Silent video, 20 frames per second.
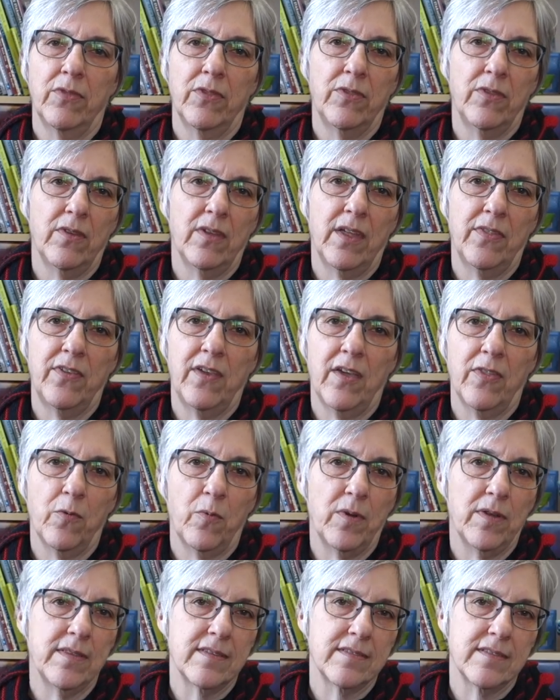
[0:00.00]
the other
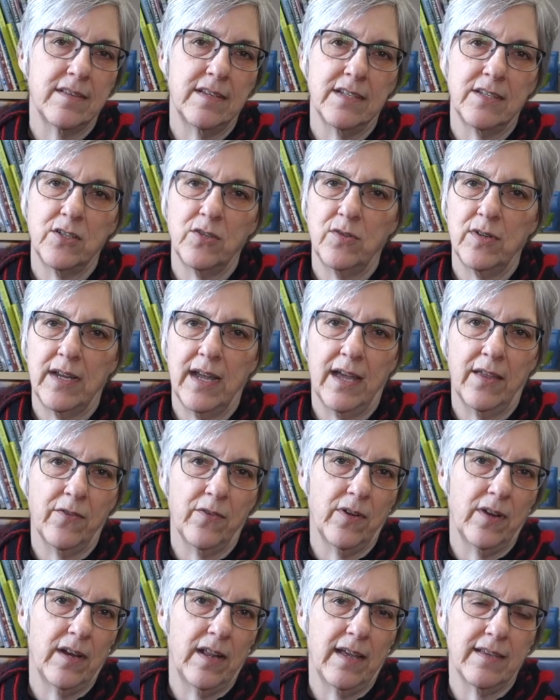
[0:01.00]
ones knit two
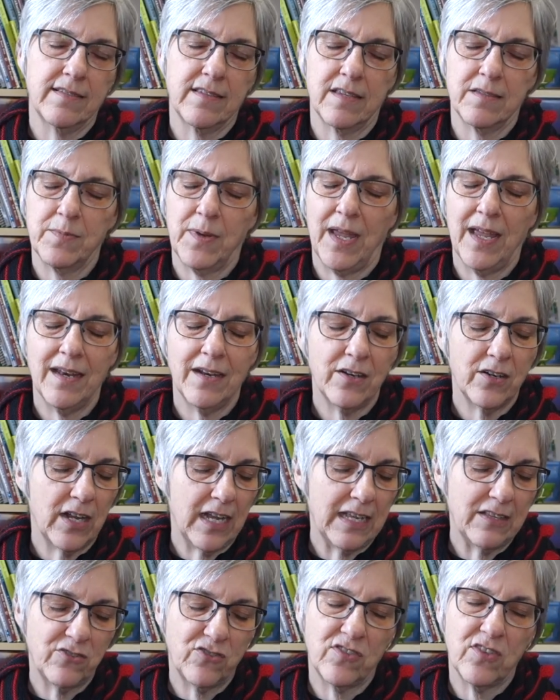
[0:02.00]
together in SSP. And
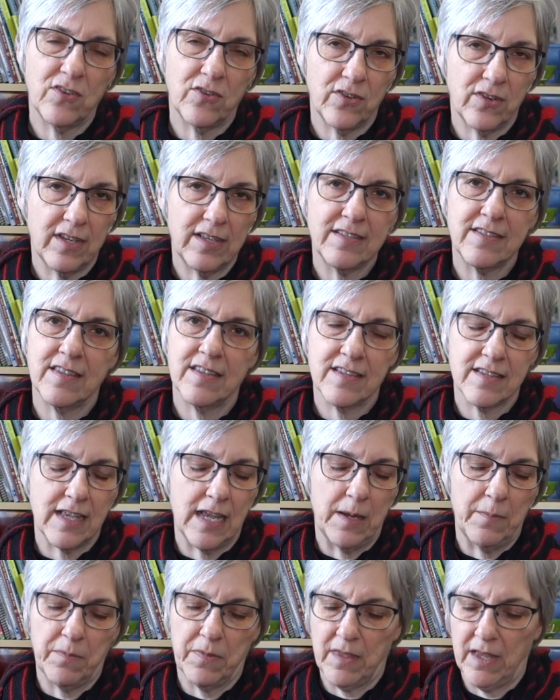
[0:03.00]
it's the
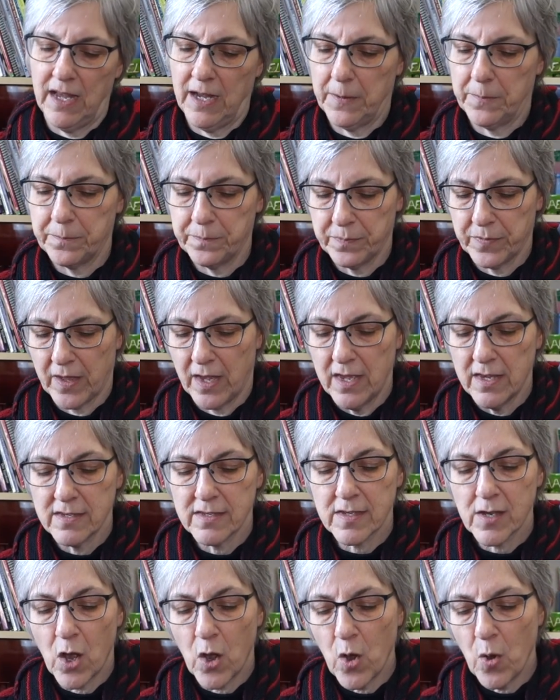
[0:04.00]
same thing.
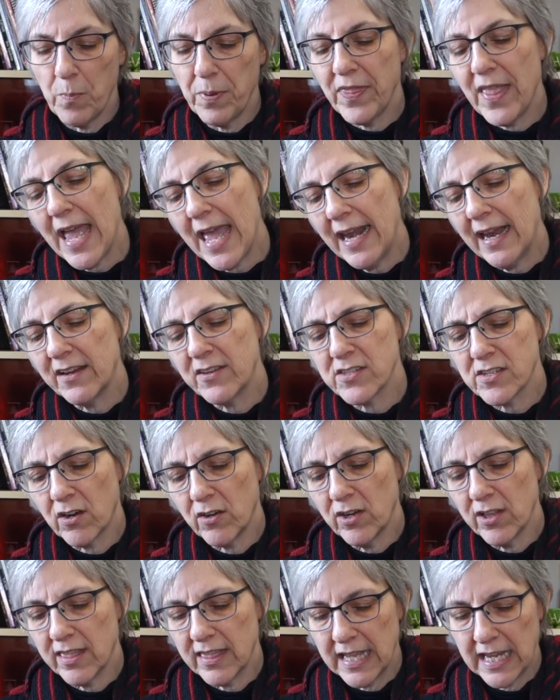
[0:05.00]
So, but then I started